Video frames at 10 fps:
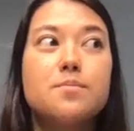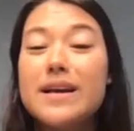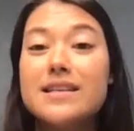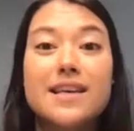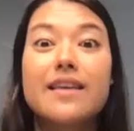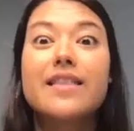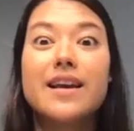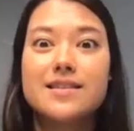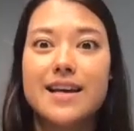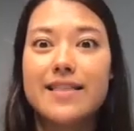Basic
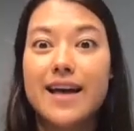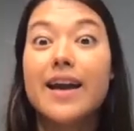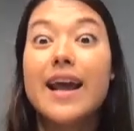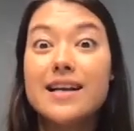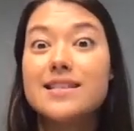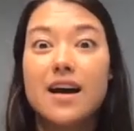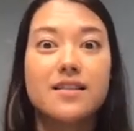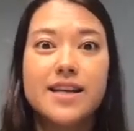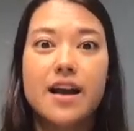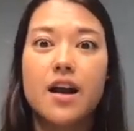things like that
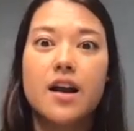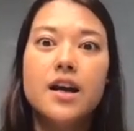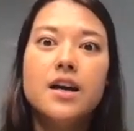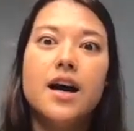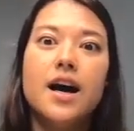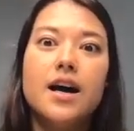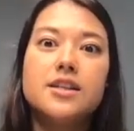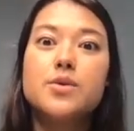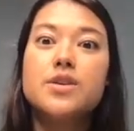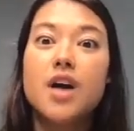ACL tear
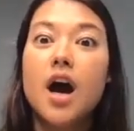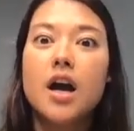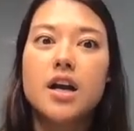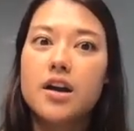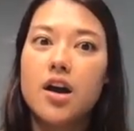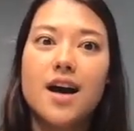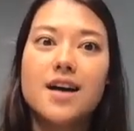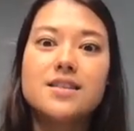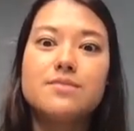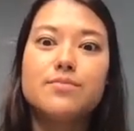to a dog could
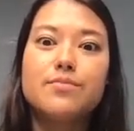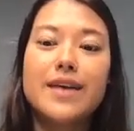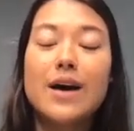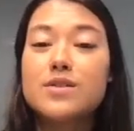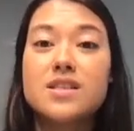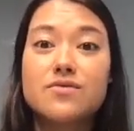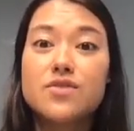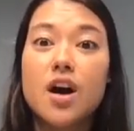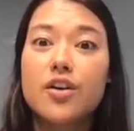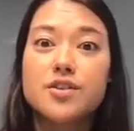cost thousands of
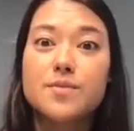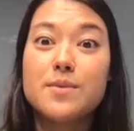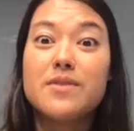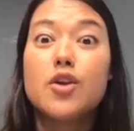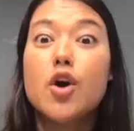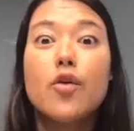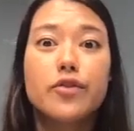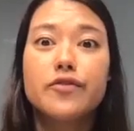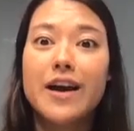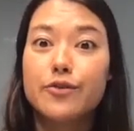dollars, maybe even
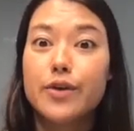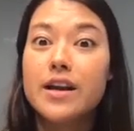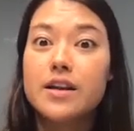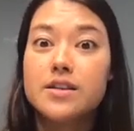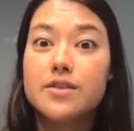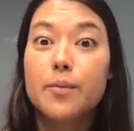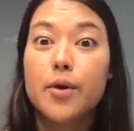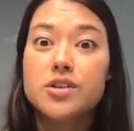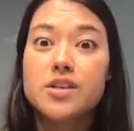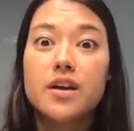over $5,000 in different
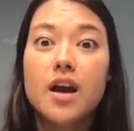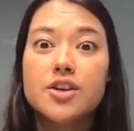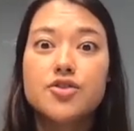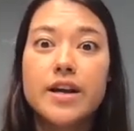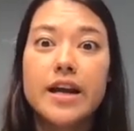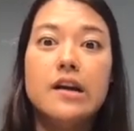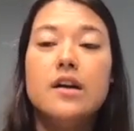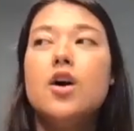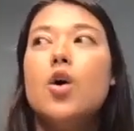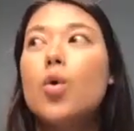parts of the country.
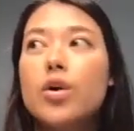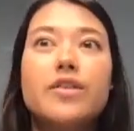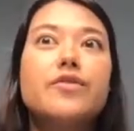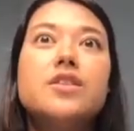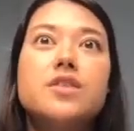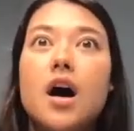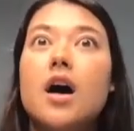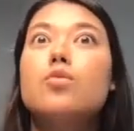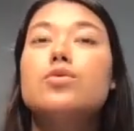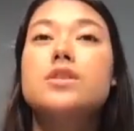Or if a
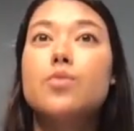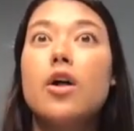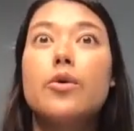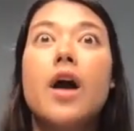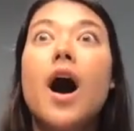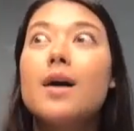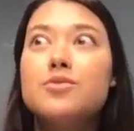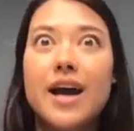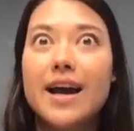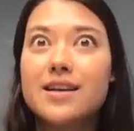dog will swallow an
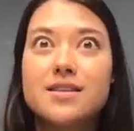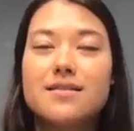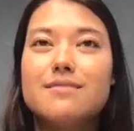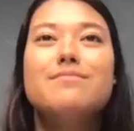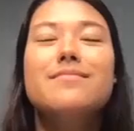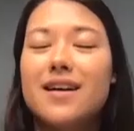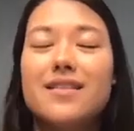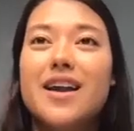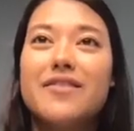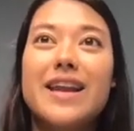object, a
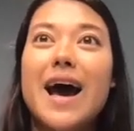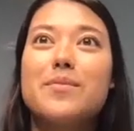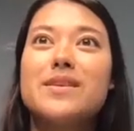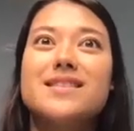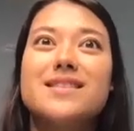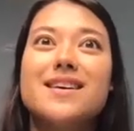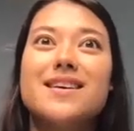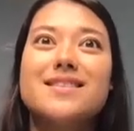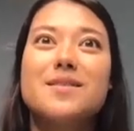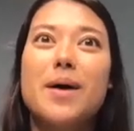lot of it happens
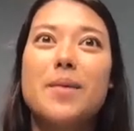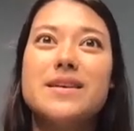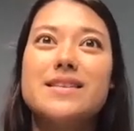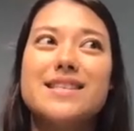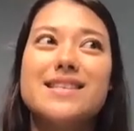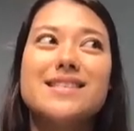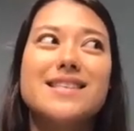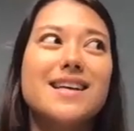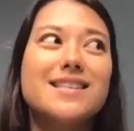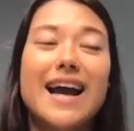to puppies these
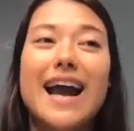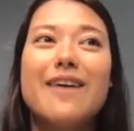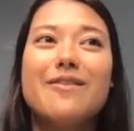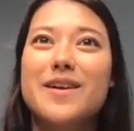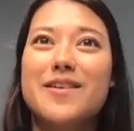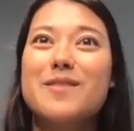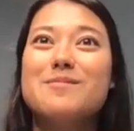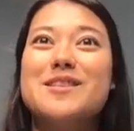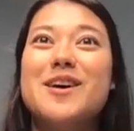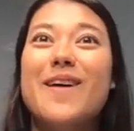days. I have one of them,
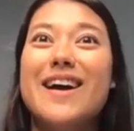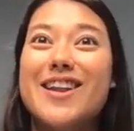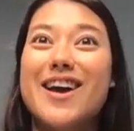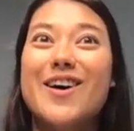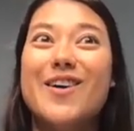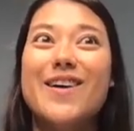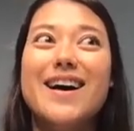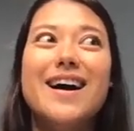so I know